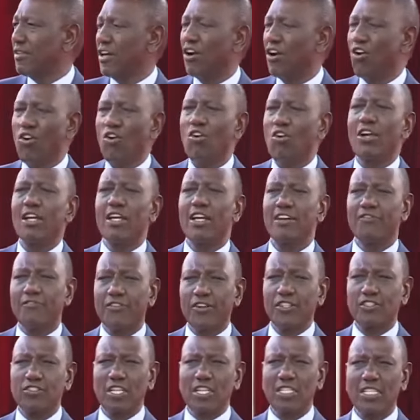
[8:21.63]
the whole
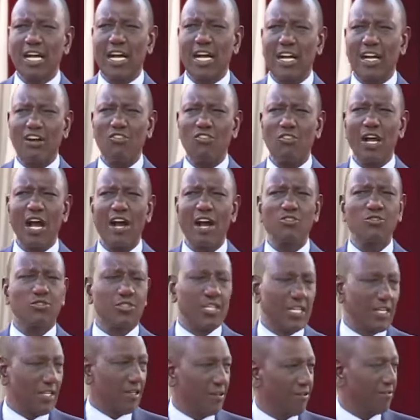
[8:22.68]
infrastructure around
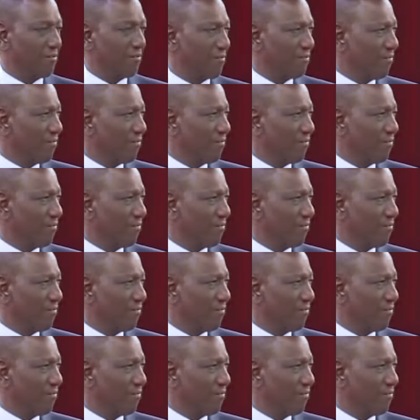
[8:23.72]
housing.